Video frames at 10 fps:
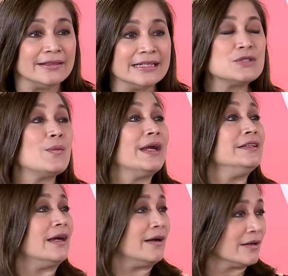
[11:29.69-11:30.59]
That's where
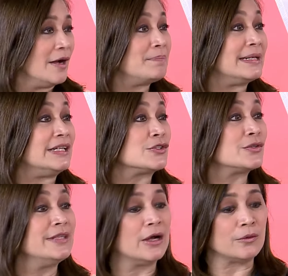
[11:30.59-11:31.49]
the company
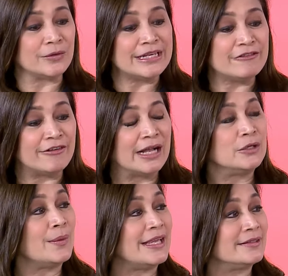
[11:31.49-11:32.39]
should now
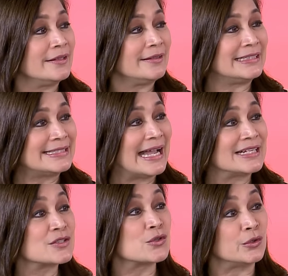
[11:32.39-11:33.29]
reevaluate the
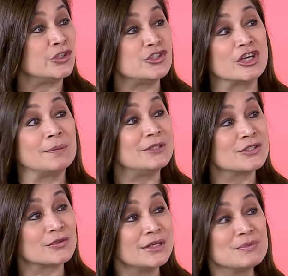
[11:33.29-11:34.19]
tasks or the job
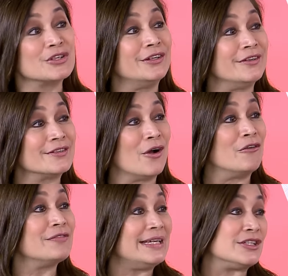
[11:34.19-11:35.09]
descriptions
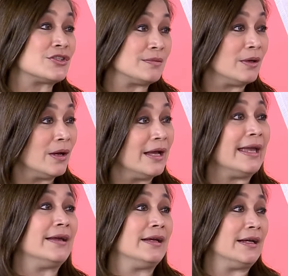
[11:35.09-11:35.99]
of each
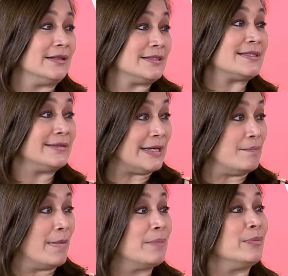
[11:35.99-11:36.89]
team
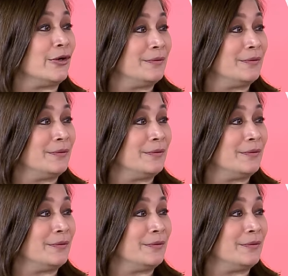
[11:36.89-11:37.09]
member.